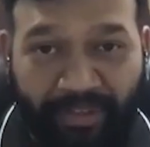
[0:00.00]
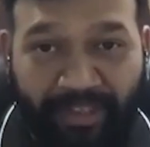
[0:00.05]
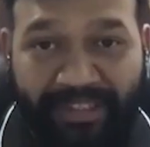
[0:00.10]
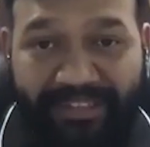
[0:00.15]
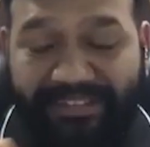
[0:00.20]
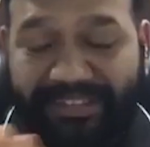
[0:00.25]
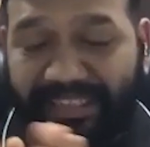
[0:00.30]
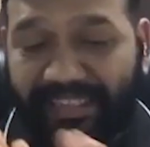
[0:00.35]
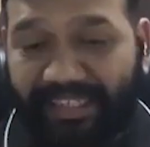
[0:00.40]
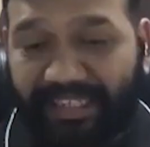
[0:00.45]

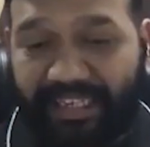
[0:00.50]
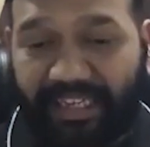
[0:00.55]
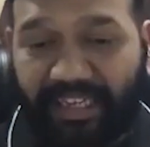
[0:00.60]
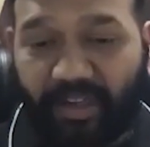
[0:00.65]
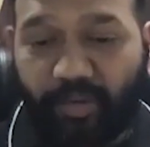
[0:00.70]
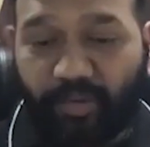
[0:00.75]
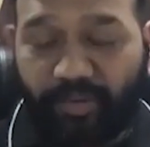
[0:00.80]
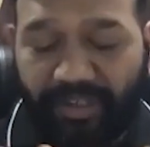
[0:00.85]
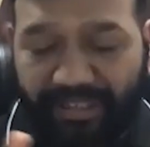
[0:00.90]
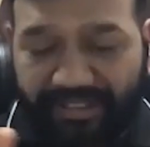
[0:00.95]
See,
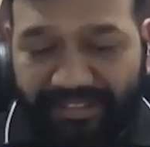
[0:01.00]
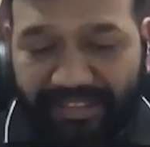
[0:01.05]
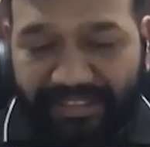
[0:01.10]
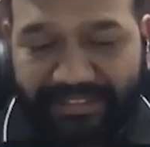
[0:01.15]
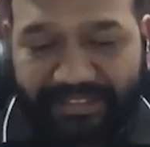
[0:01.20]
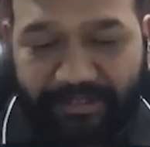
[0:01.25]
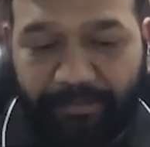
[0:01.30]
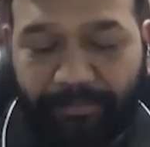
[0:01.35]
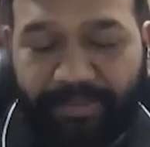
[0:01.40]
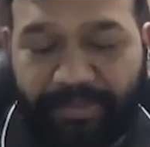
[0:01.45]
now as
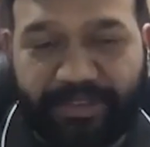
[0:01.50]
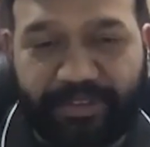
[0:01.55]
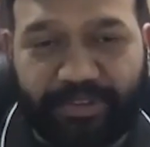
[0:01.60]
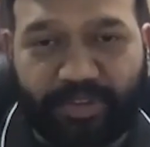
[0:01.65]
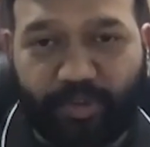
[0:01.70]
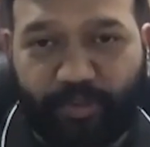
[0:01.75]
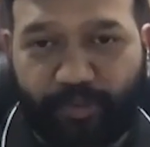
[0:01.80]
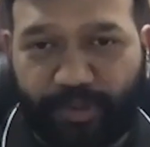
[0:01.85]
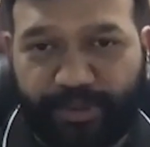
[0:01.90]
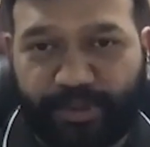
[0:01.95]
SMBs,
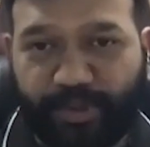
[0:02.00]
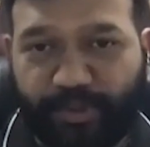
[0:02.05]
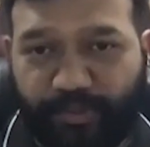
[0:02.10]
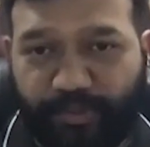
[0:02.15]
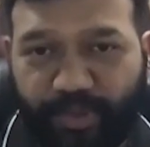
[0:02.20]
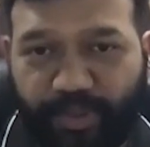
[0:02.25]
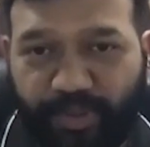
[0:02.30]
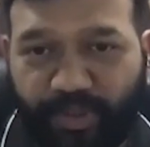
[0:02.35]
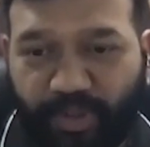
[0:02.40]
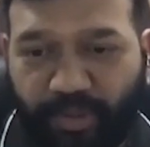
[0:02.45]
first of
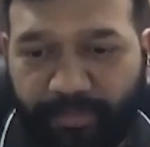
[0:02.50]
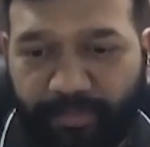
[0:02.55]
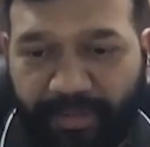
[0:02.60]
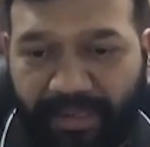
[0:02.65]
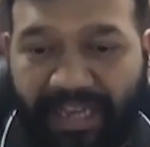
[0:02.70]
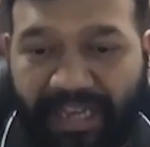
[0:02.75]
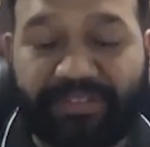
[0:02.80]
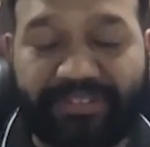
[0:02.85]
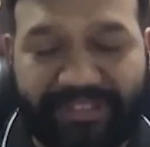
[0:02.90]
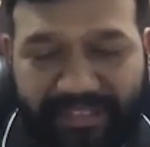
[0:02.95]
all,
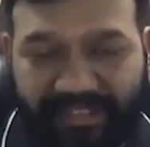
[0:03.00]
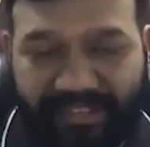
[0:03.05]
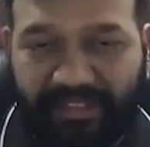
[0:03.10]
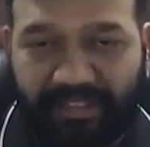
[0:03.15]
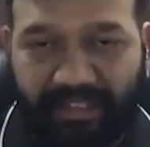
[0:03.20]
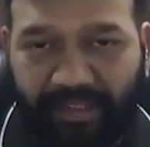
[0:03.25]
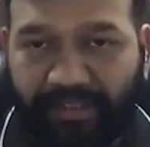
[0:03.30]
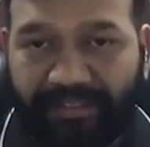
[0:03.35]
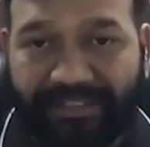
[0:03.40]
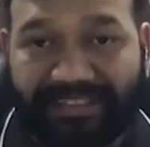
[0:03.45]
I've seen
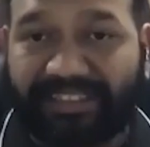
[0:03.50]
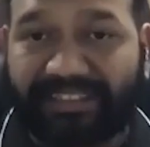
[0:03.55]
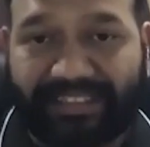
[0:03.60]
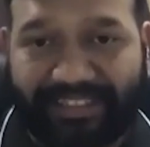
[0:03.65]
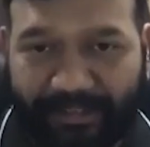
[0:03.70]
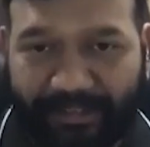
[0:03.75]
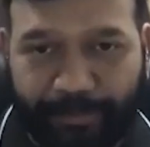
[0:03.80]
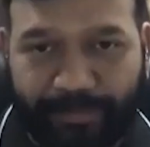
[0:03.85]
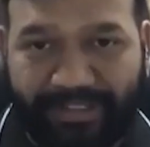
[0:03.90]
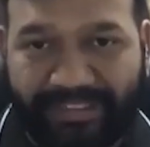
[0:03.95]
these are the
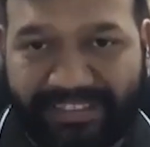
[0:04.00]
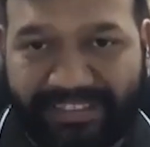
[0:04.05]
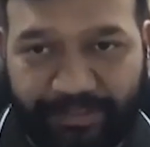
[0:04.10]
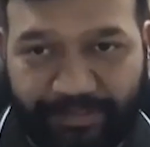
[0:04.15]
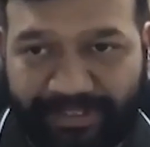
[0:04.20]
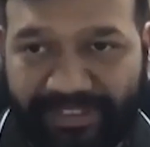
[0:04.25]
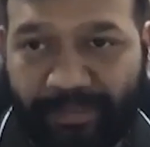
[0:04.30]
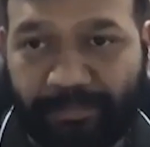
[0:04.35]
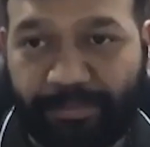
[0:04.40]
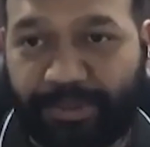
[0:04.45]
experiences
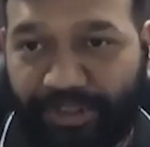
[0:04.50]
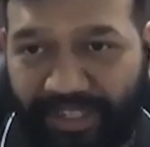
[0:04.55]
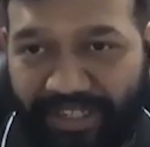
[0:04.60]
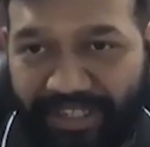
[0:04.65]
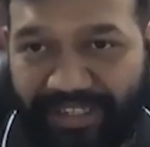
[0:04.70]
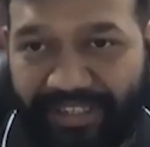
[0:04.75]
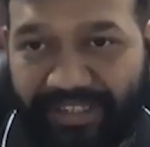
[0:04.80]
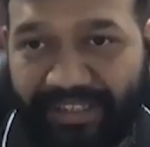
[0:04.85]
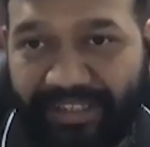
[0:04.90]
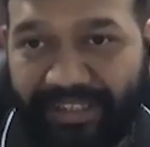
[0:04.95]
which I'm
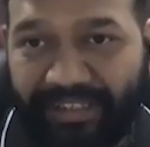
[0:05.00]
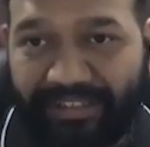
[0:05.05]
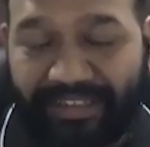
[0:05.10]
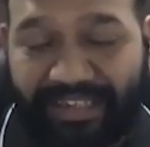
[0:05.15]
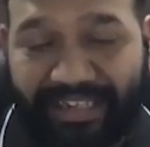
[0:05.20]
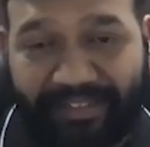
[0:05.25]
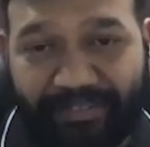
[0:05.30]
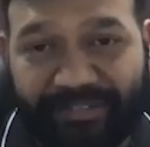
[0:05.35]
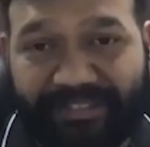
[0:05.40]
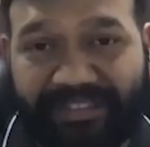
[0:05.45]
sharing, that
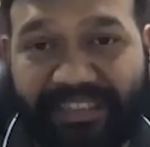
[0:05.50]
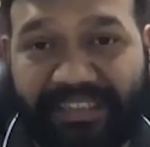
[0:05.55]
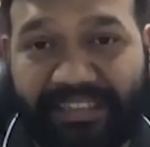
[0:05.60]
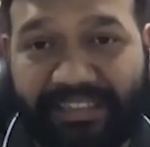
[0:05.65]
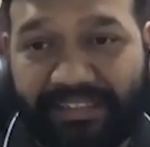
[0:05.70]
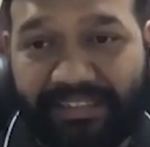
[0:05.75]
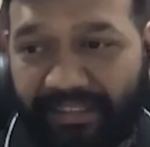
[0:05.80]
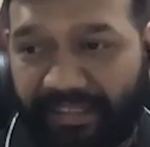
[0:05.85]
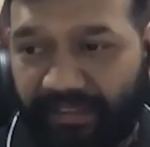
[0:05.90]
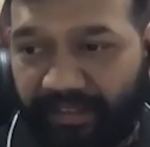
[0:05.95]
I've seen
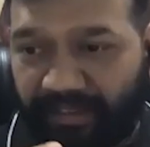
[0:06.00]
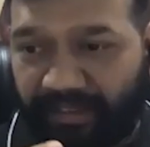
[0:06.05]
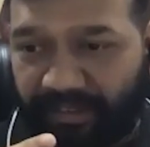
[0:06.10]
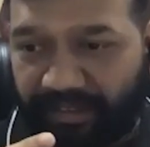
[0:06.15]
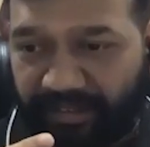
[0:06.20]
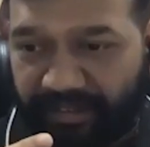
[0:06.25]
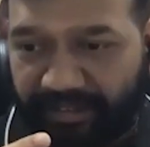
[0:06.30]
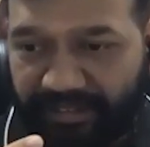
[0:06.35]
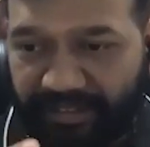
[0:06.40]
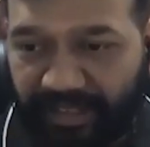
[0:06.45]

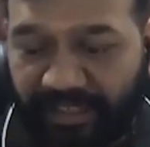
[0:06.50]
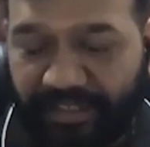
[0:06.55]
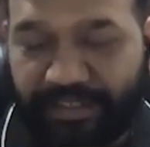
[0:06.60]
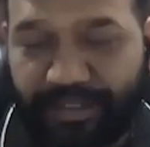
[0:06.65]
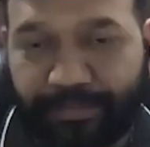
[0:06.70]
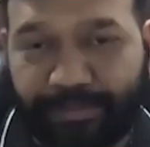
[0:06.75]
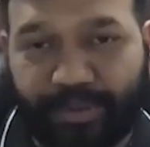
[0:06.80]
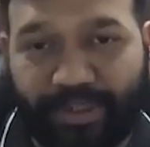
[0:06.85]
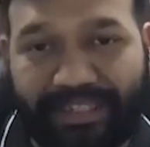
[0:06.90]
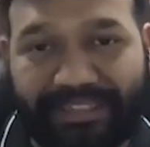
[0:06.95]
the
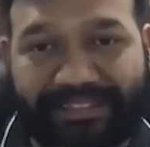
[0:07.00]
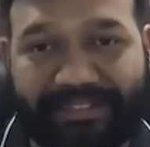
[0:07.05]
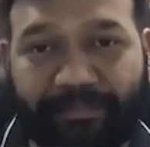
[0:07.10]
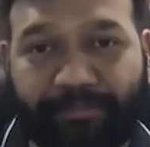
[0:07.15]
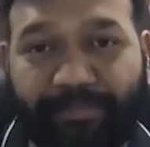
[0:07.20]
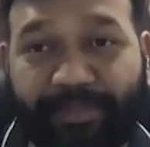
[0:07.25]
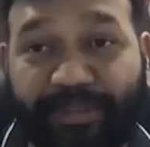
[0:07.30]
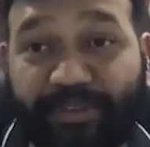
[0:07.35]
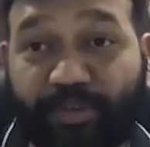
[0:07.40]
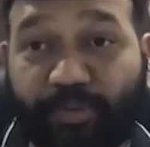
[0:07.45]
startups or
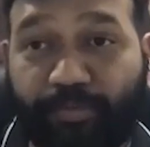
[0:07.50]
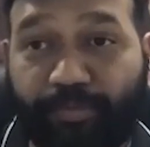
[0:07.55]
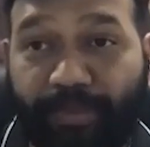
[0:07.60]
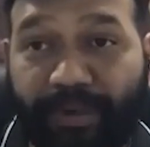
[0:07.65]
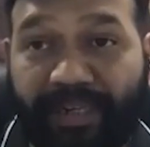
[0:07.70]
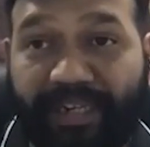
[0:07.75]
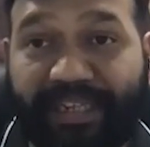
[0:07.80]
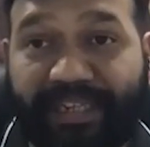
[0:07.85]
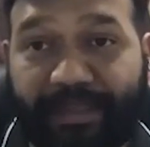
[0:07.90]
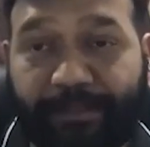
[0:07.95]
SMBs to
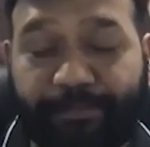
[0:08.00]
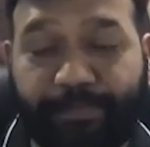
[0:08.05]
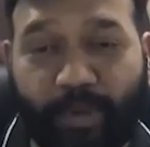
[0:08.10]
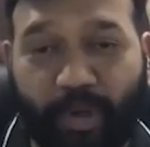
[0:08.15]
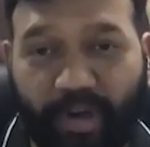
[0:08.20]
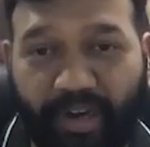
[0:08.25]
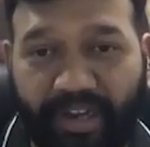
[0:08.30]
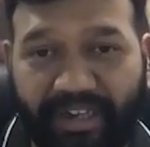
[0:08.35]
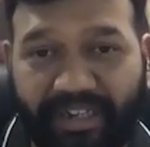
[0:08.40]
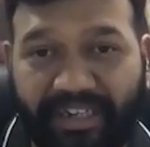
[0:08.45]
building a
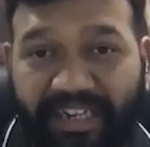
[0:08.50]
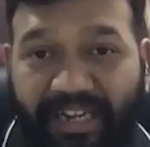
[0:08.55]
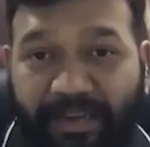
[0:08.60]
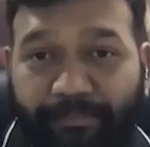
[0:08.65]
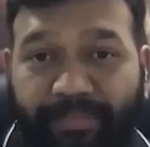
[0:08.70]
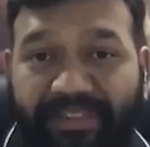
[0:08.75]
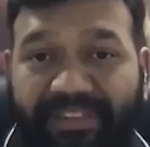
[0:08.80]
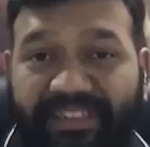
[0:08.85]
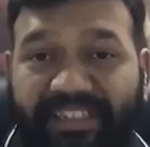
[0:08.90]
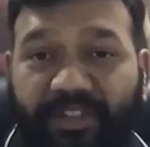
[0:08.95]
product,
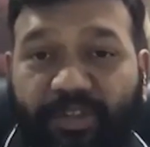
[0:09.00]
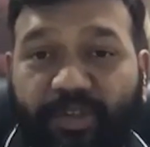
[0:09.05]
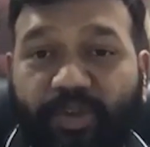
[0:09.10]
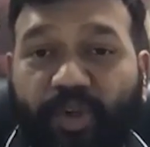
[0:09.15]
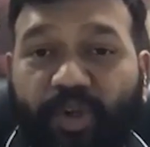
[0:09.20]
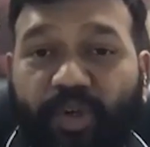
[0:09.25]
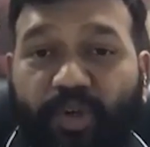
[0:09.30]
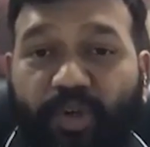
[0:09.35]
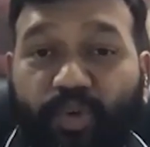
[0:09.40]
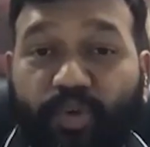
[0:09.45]
but they do
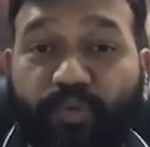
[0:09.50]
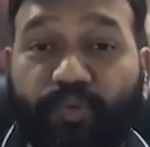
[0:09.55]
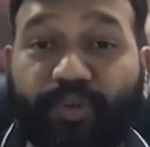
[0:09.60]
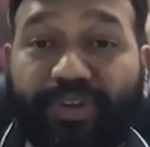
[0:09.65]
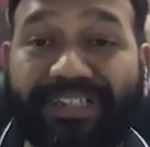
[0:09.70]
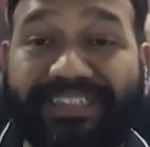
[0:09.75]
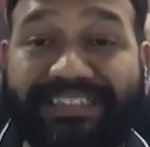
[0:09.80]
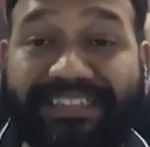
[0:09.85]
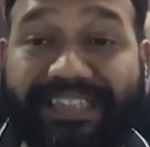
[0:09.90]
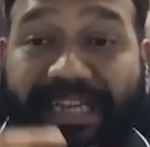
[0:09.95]
not look for
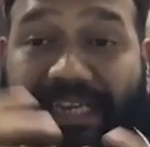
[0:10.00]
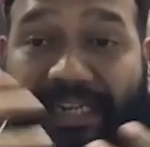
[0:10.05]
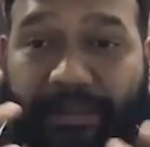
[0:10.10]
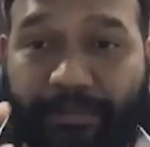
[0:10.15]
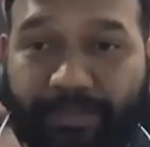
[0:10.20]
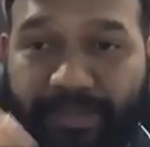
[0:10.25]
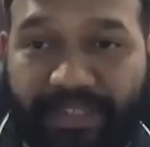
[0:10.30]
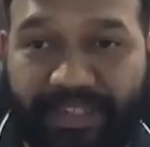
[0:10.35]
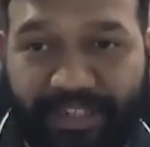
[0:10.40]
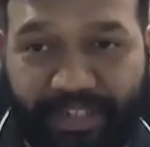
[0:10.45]
a
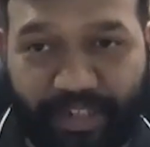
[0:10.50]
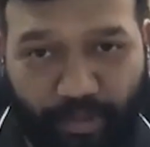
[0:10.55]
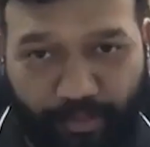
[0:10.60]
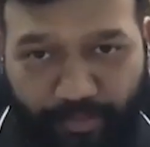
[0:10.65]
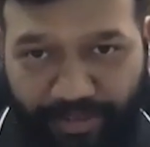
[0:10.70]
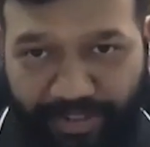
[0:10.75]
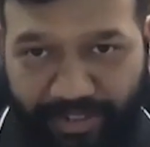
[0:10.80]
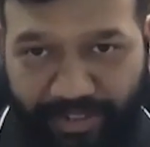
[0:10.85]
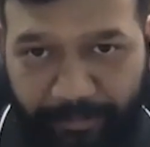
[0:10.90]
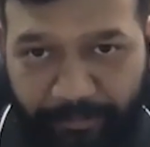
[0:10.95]
scalability
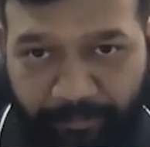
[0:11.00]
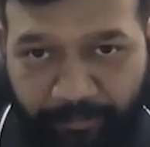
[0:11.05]
of it.